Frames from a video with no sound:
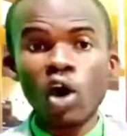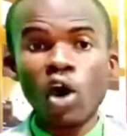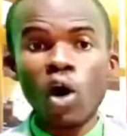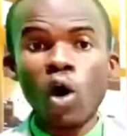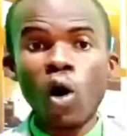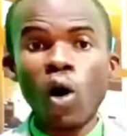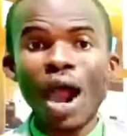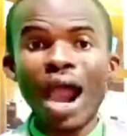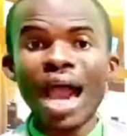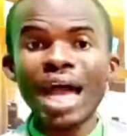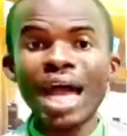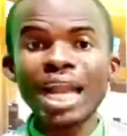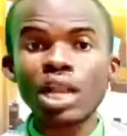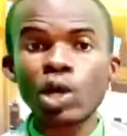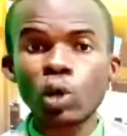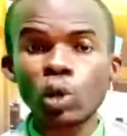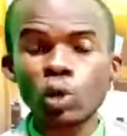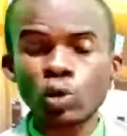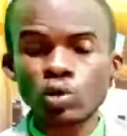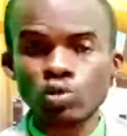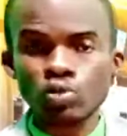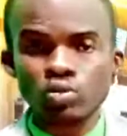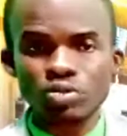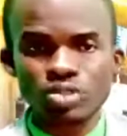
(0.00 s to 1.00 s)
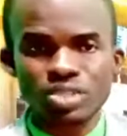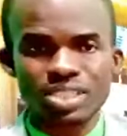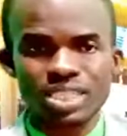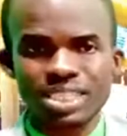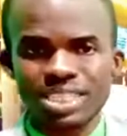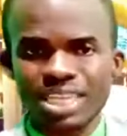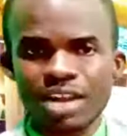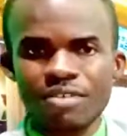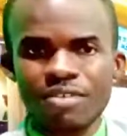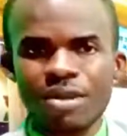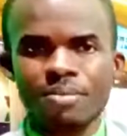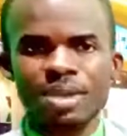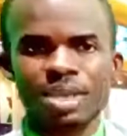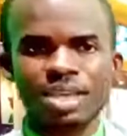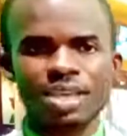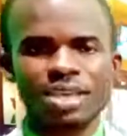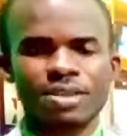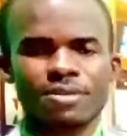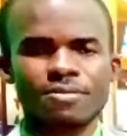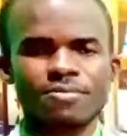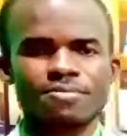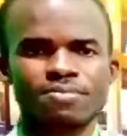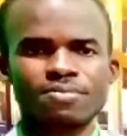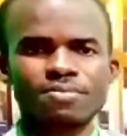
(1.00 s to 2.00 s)
or Al kudus in Arabic.
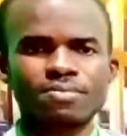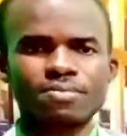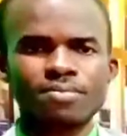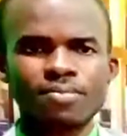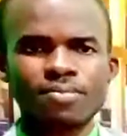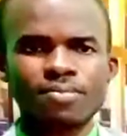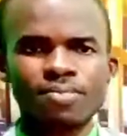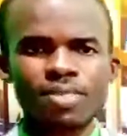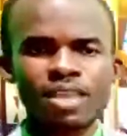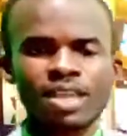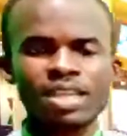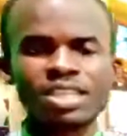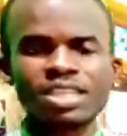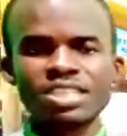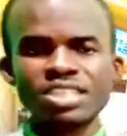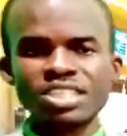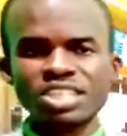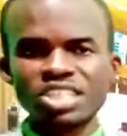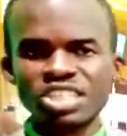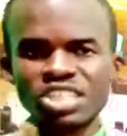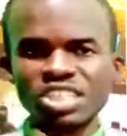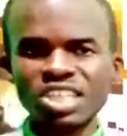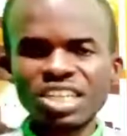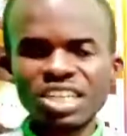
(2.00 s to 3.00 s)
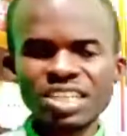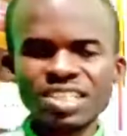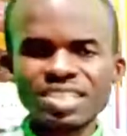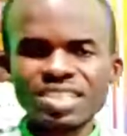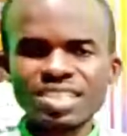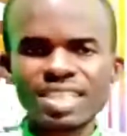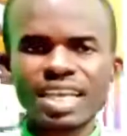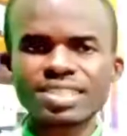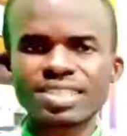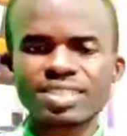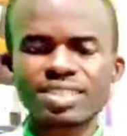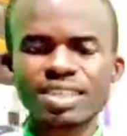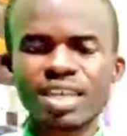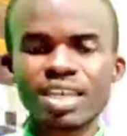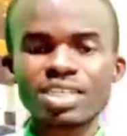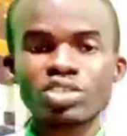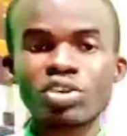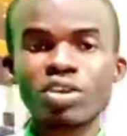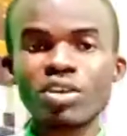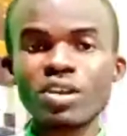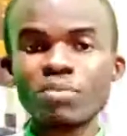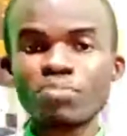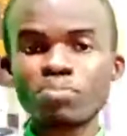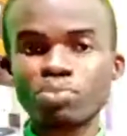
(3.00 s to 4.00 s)
Jesus
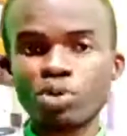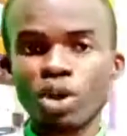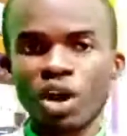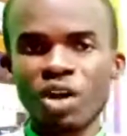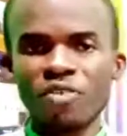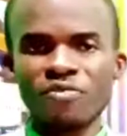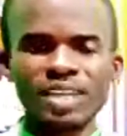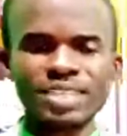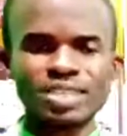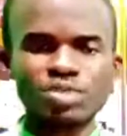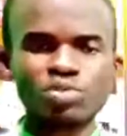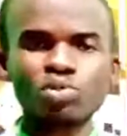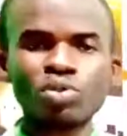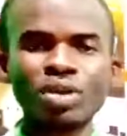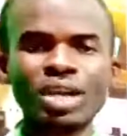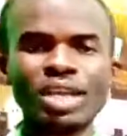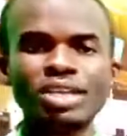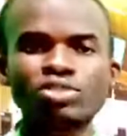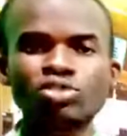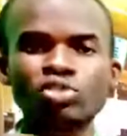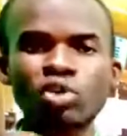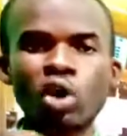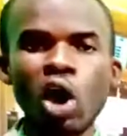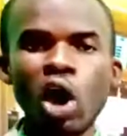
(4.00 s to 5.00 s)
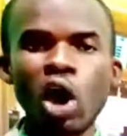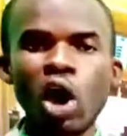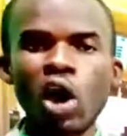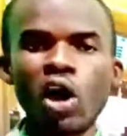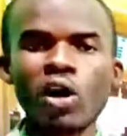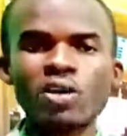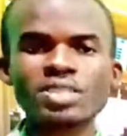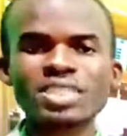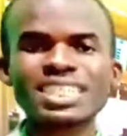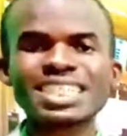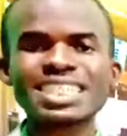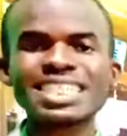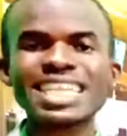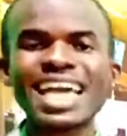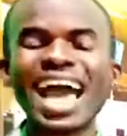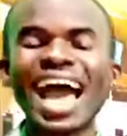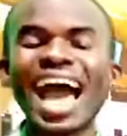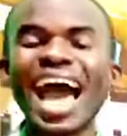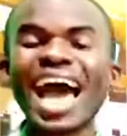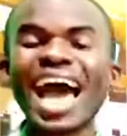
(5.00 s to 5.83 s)
is the only prophet who is called the